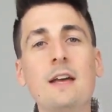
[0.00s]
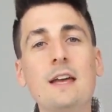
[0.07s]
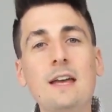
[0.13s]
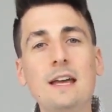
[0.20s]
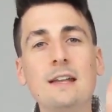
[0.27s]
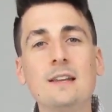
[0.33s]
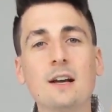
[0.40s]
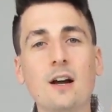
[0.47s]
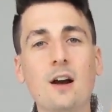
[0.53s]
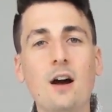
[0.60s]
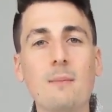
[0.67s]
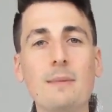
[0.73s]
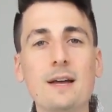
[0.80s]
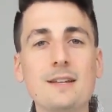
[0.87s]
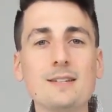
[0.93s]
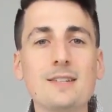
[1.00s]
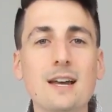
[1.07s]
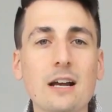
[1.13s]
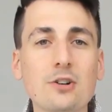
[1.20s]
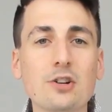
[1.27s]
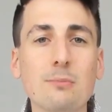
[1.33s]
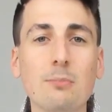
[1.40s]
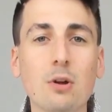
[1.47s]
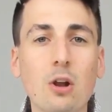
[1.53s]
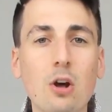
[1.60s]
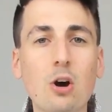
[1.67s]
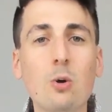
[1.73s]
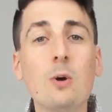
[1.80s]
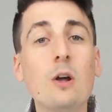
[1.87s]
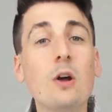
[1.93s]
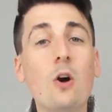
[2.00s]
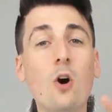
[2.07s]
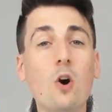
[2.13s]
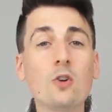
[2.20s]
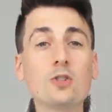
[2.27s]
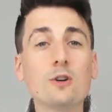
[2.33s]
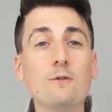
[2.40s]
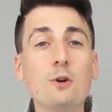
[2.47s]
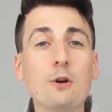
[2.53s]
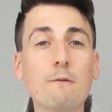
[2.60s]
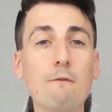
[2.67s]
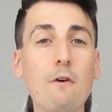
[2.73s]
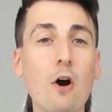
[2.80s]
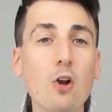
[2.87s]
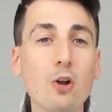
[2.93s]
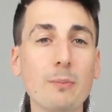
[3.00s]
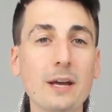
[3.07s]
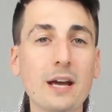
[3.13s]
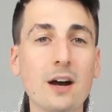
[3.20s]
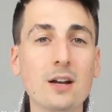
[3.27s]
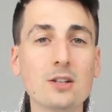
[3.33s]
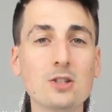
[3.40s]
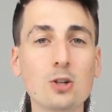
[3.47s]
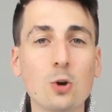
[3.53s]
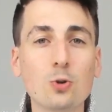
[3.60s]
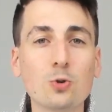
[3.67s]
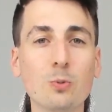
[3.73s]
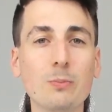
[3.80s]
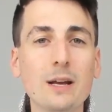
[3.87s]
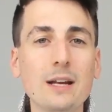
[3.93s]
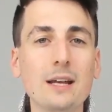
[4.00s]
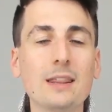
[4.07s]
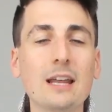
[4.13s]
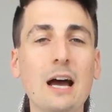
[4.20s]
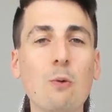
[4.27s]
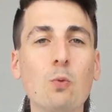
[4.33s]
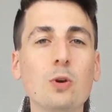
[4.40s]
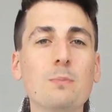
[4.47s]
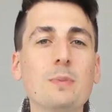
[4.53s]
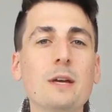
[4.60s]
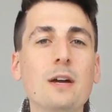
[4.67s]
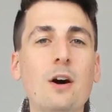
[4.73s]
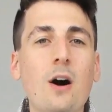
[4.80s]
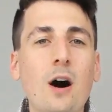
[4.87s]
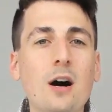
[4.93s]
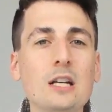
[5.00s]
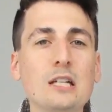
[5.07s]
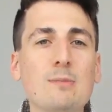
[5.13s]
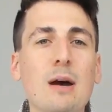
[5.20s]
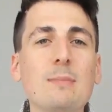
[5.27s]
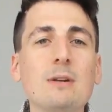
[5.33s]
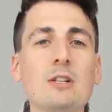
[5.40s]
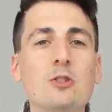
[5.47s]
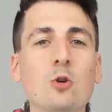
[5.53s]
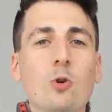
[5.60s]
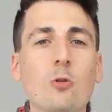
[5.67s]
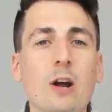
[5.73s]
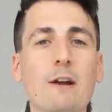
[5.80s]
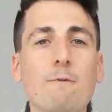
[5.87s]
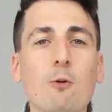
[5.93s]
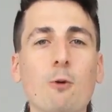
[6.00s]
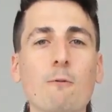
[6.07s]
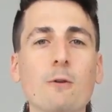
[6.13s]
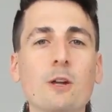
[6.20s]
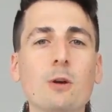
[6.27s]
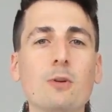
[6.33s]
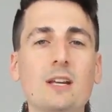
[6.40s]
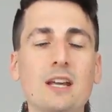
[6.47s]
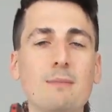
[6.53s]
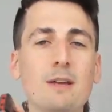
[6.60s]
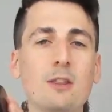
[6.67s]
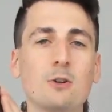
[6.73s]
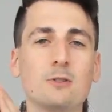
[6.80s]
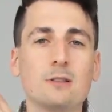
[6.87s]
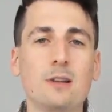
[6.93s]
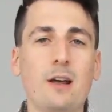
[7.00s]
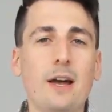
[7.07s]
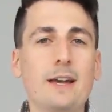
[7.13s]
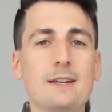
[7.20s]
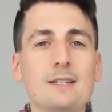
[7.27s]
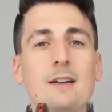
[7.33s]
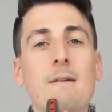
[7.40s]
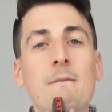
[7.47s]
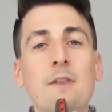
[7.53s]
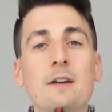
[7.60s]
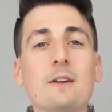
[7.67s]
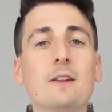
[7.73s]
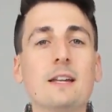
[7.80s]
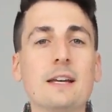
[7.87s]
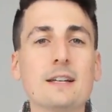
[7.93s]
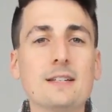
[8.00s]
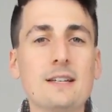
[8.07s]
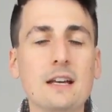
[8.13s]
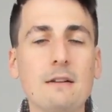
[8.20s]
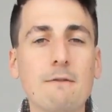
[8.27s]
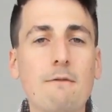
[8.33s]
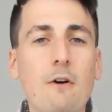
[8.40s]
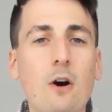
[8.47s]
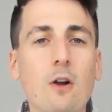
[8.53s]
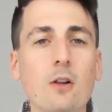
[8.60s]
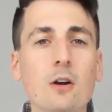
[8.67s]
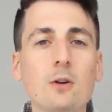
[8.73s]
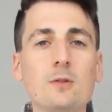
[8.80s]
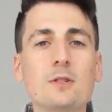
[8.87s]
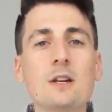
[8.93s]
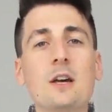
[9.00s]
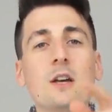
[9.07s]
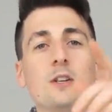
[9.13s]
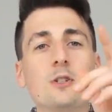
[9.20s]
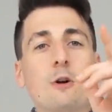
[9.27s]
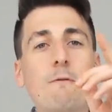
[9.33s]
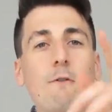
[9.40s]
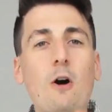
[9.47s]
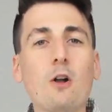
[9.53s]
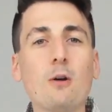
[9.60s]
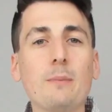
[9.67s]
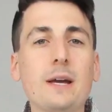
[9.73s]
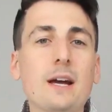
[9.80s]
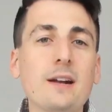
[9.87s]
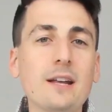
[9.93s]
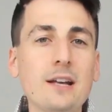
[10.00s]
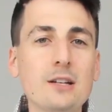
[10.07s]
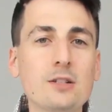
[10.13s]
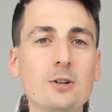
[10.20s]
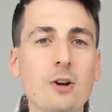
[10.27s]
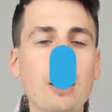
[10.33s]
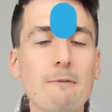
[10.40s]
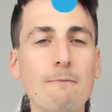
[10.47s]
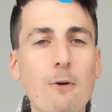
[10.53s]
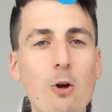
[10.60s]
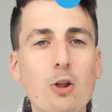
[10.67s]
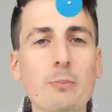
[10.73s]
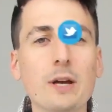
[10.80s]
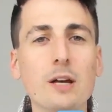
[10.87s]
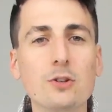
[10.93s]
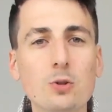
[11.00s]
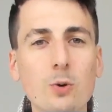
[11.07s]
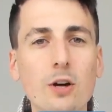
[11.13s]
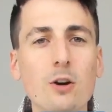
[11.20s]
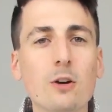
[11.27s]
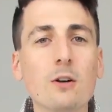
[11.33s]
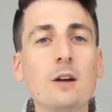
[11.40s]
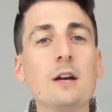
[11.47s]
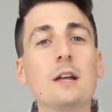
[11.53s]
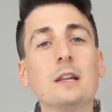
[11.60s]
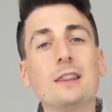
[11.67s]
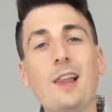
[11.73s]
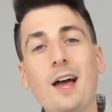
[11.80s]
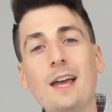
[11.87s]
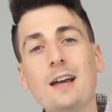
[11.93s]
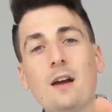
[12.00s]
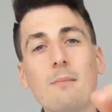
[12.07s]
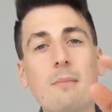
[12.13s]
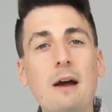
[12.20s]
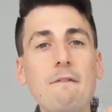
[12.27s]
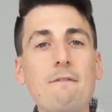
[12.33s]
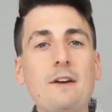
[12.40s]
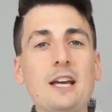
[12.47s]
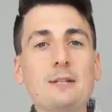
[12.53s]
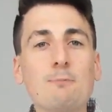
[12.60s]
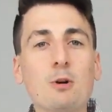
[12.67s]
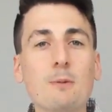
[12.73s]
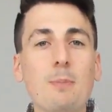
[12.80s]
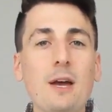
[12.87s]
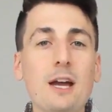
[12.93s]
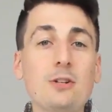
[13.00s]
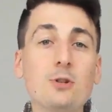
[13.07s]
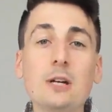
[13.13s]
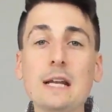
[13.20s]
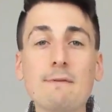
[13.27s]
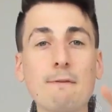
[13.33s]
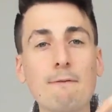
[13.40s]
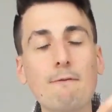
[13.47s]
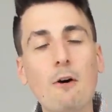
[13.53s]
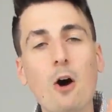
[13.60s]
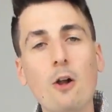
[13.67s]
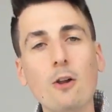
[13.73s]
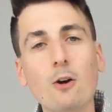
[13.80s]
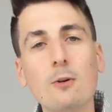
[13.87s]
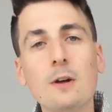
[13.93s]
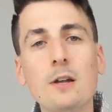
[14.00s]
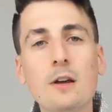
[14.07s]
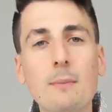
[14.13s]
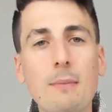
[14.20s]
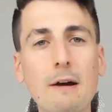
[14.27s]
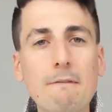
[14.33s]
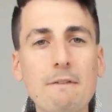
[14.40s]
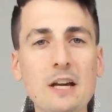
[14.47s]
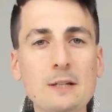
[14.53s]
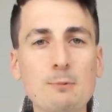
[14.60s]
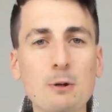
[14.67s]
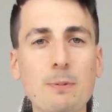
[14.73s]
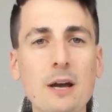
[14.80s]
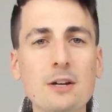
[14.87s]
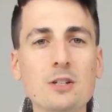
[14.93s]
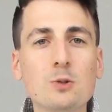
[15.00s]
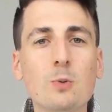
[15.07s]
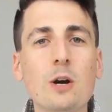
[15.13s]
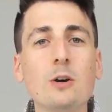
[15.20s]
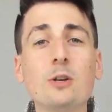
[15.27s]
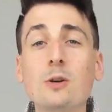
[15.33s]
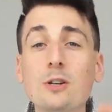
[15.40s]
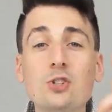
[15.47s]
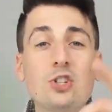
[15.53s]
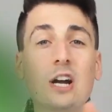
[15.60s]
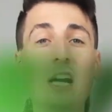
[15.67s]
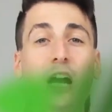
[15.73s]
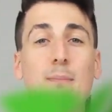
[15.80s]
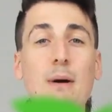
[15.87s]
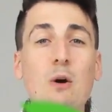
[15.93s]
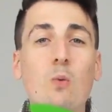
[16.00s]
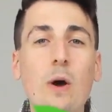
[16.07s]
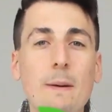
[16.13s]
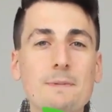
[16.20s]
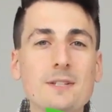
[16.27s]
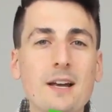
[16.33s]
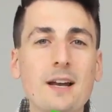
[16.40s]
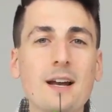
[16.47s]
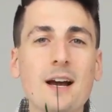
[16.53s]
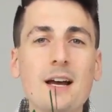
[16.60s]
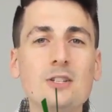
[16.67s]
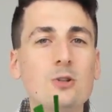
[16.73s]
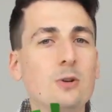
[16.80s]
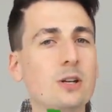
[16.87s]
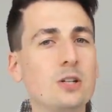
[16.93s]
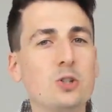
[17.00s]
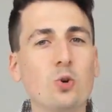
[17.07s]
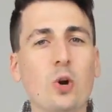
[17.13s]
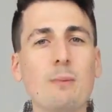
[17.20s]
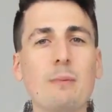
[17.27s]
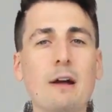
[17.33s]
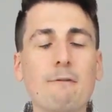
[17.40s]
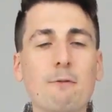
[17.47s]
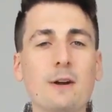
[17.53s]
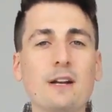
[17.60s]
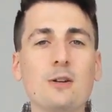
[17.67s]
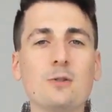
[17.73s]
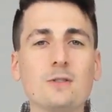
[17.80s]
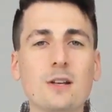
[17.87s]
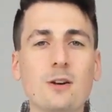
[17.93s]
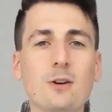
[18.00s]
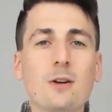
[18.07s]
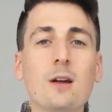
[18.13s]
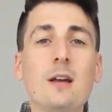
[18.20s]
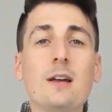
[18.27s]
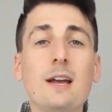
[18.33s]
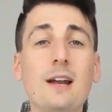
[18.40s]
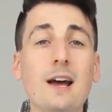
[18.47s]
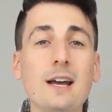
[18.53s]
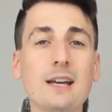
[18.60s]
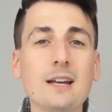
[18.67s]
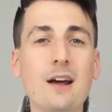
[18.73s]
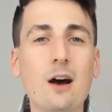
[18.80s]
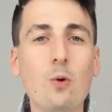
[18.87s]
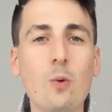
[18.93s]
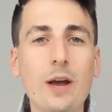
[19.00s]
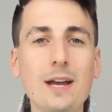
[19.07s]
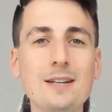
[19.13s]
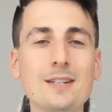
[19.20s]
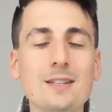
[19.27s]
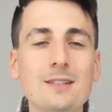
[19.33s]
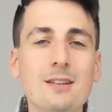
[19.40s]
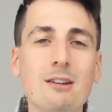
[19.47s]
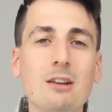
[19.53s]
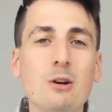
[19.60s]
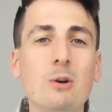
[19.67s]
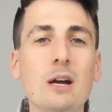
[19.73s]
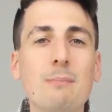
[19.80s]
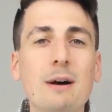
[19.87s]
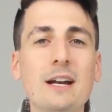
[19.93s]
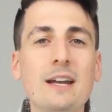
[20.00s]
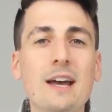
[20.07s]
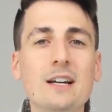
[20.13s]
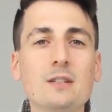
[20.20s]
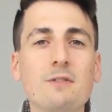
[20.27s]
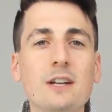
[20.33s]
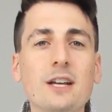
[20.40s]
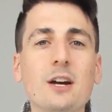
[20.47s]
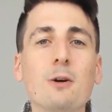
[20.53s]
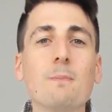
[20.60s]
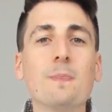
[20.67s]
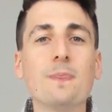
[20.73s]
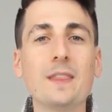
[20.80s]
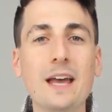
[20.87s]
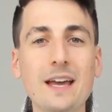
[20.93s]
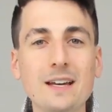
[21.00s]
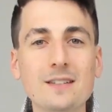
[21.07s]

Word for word: in the comment section below. Also, if you could follow me on social media, that would be awesome. I'd be so grateful for you to give me those likes, clicks, and follow follows. So follow me on Instagram, follow me on Twitter, like my Facebook page. You can even follow my Facebook page as well. You can check out my website, guys. You can join my free newsletter, and I cannot wait to see you in my next video. Thanks.